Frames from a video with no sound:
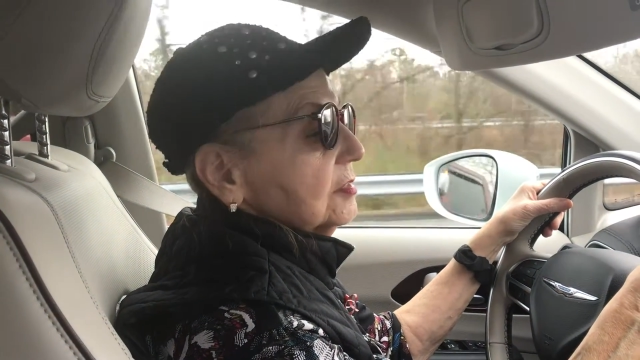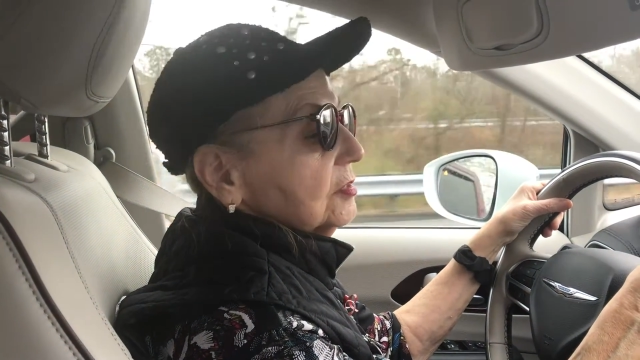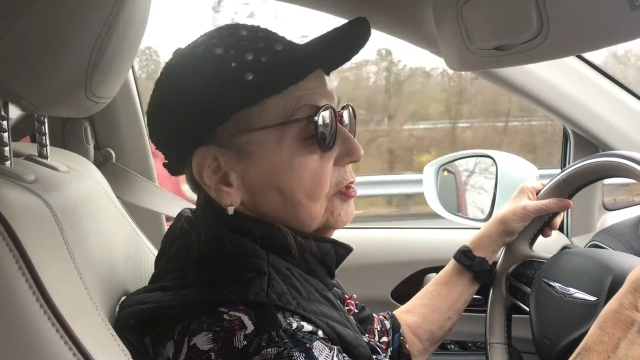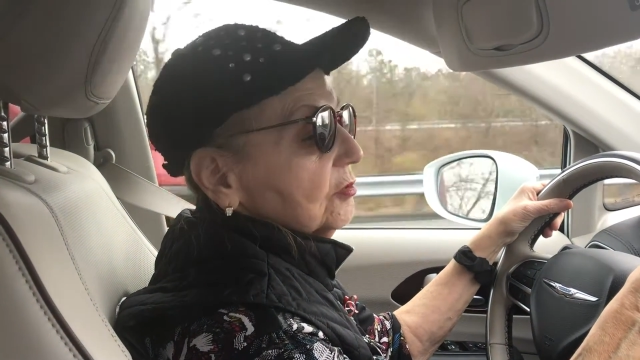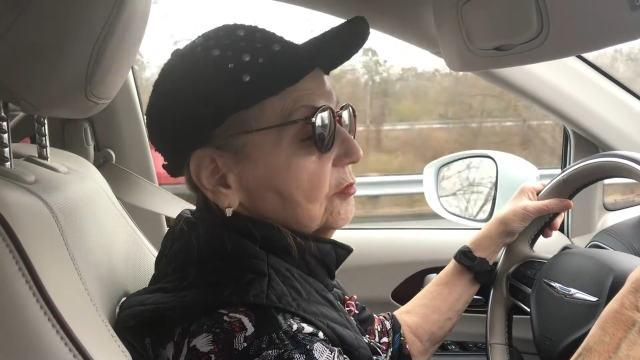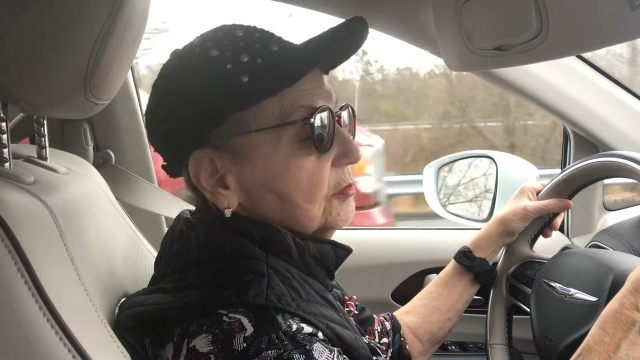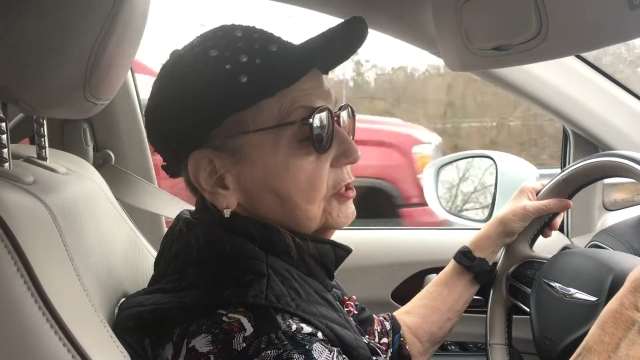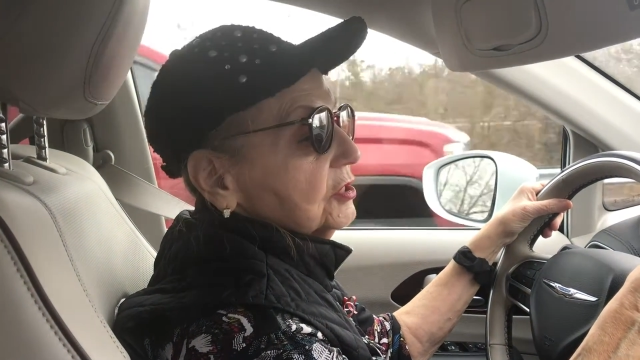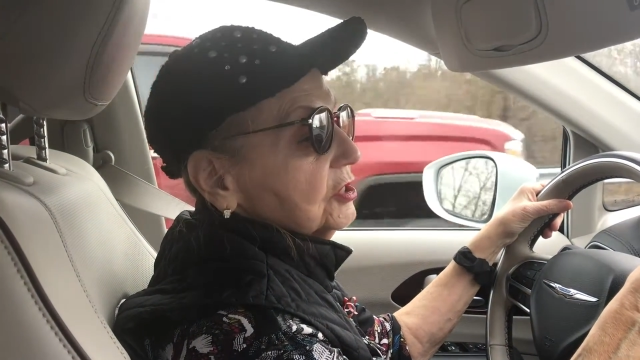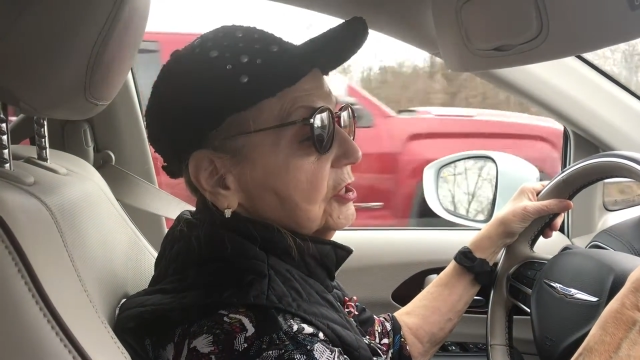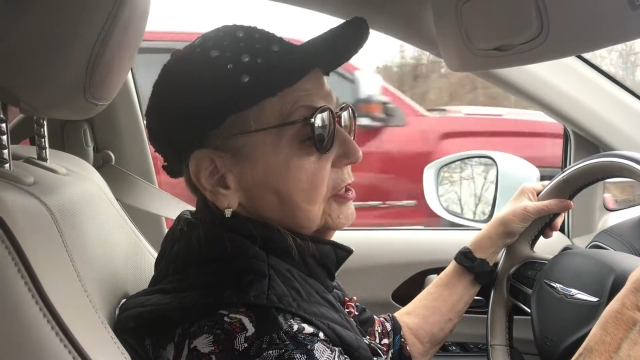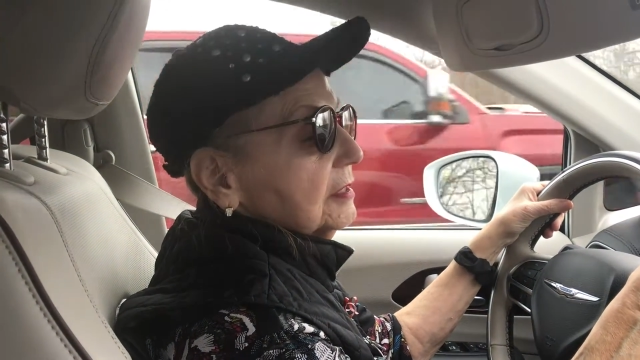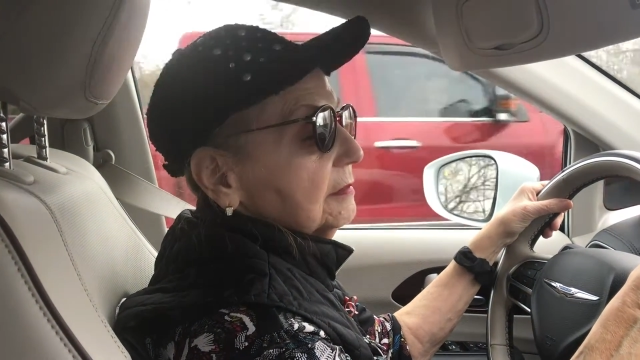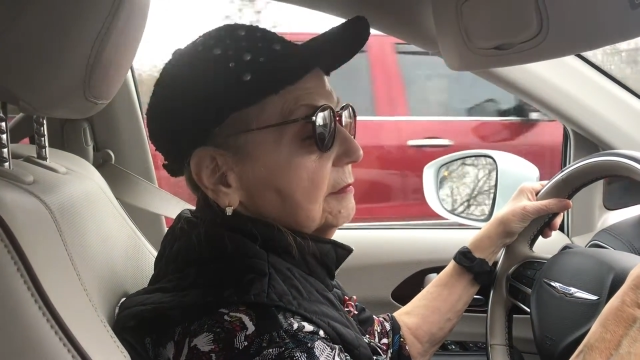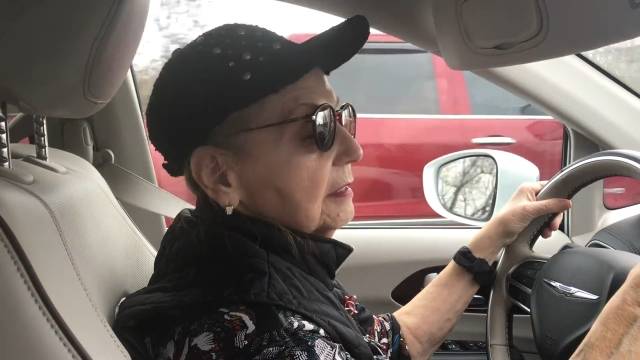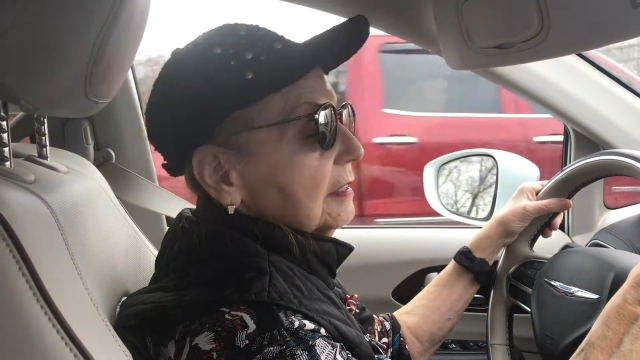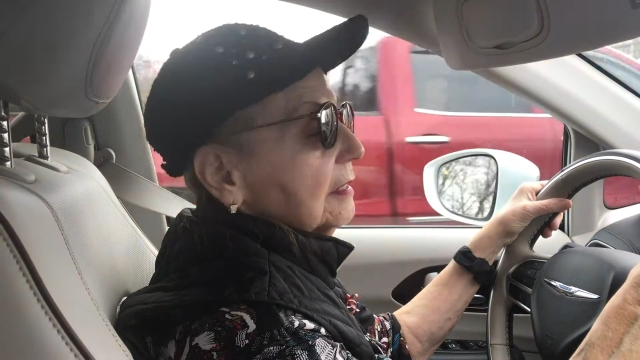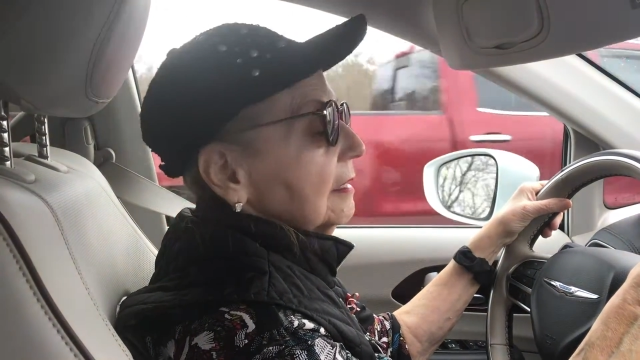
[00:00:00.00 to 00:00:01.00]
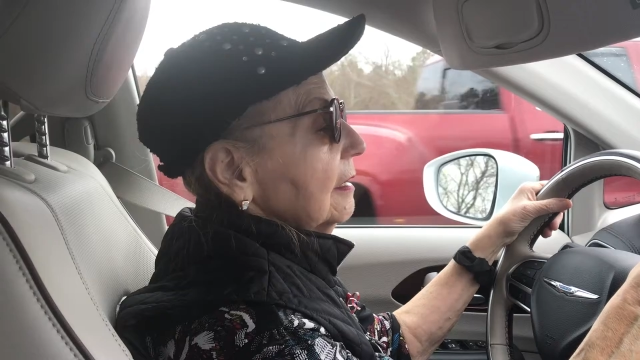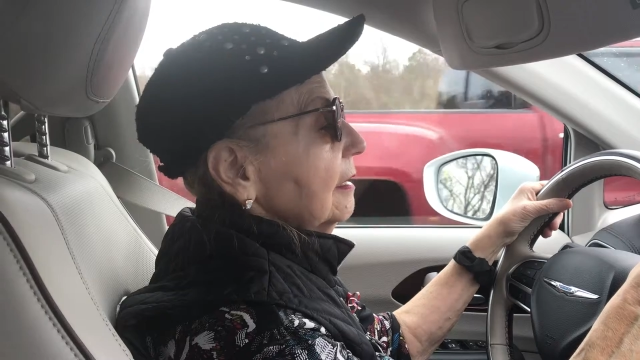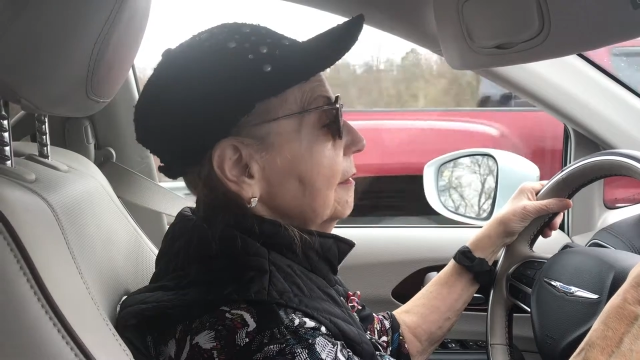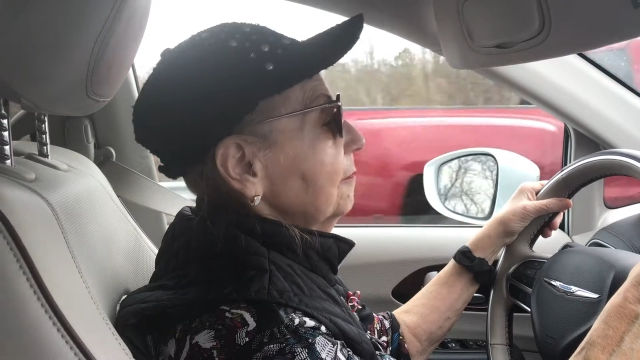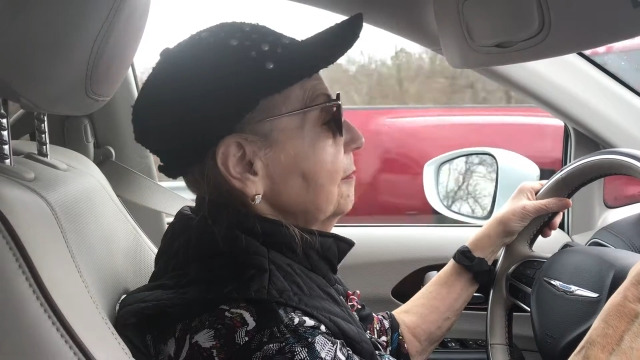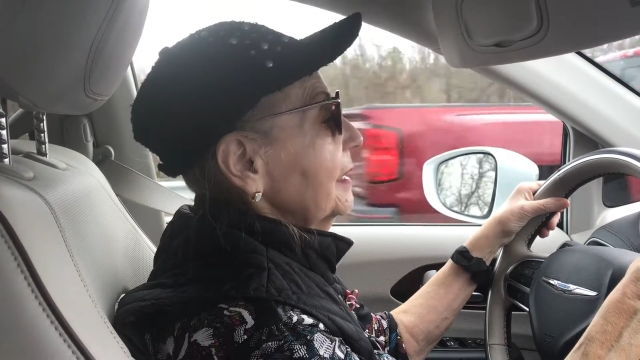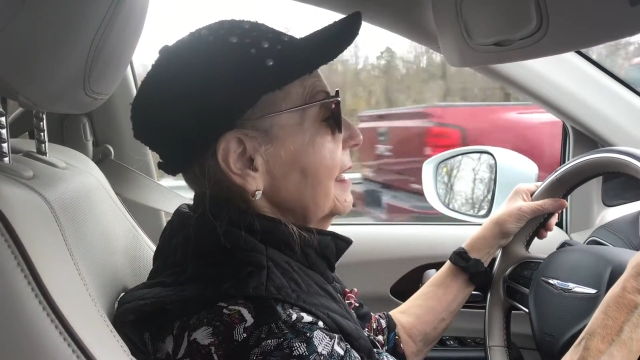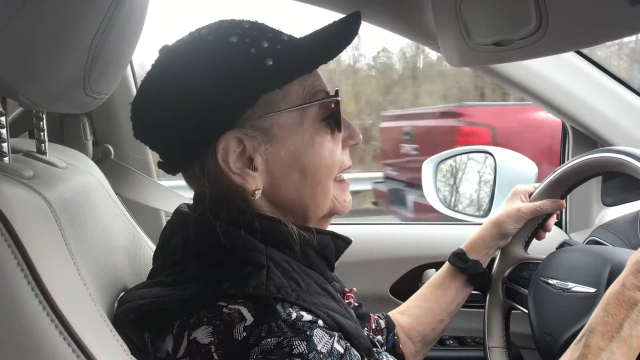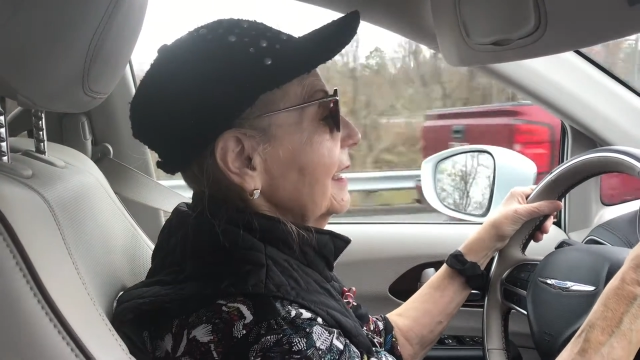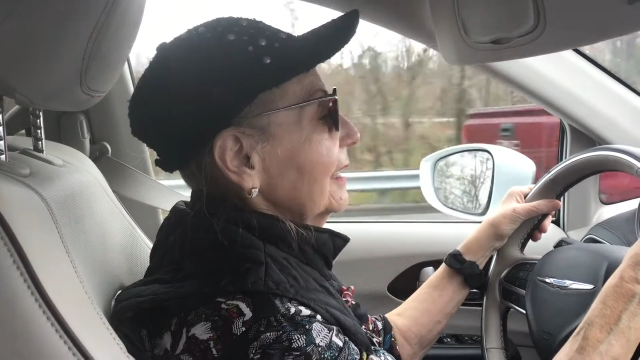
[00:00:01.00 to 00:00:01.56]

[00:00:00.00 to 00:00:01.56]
So we should be